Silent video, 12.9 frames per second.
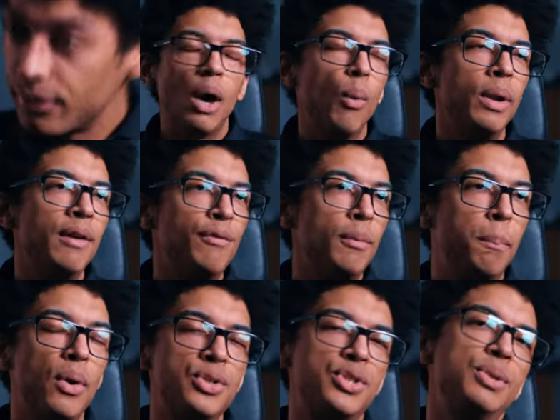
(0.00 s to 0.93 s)
Now, whenever
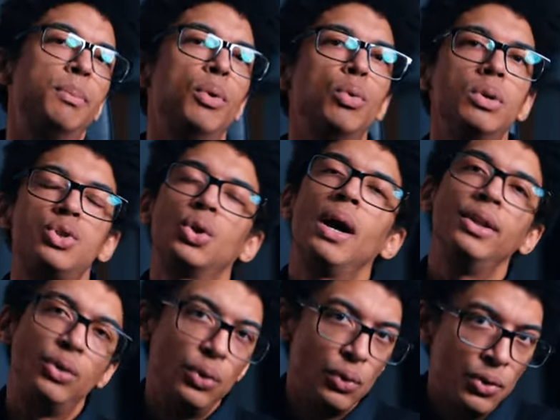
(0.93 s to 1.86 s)
possible,
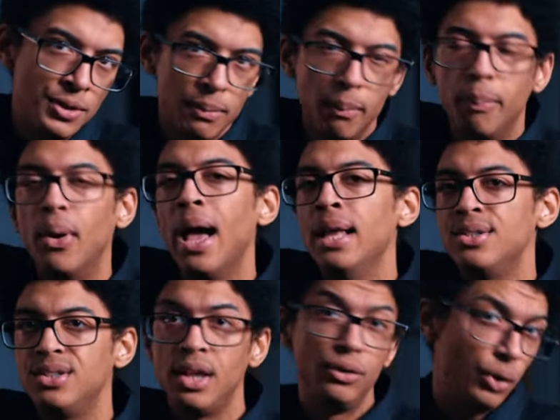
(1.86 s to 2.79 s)
try to use
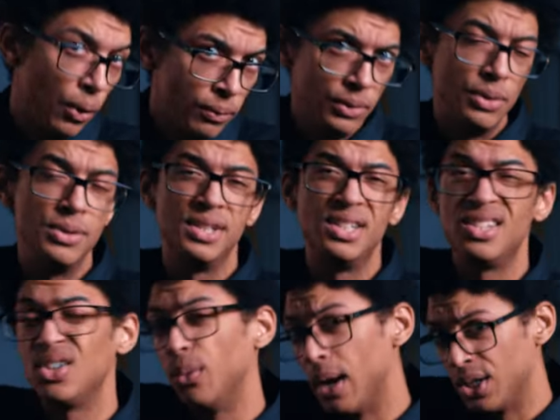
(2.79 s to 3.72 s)
brands that don't use the
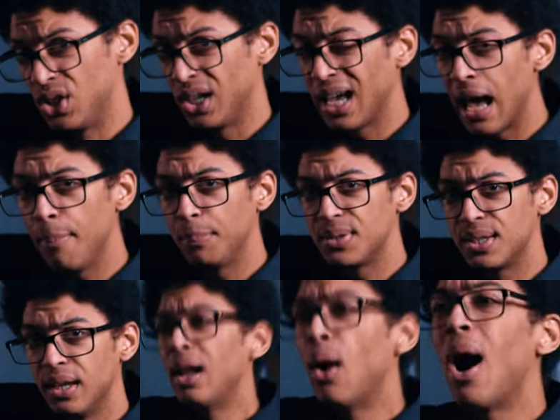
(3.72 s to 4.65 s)
sriracha
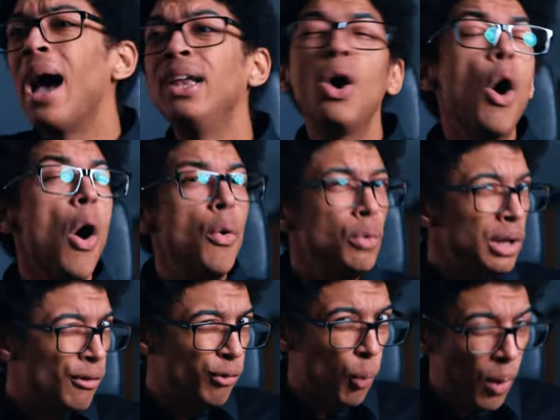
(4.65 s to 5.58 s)
caps. Now, I know
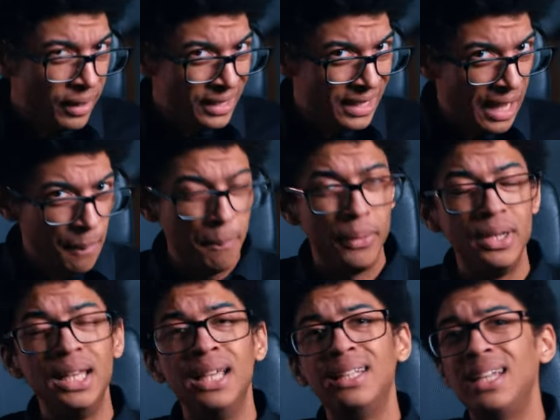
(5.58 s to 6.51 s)
only of one
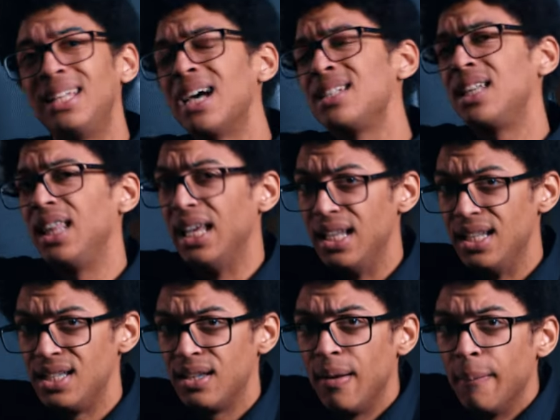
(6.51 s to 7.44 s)
company that does
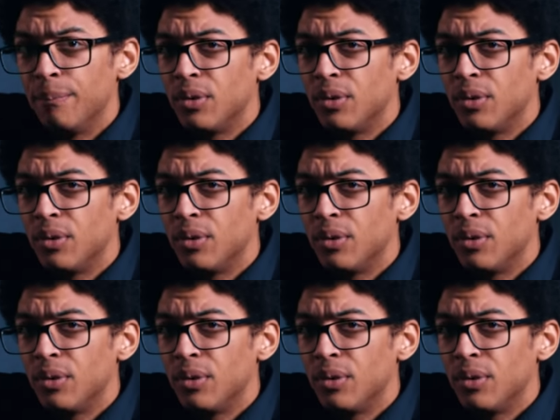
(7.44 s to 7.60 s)
these.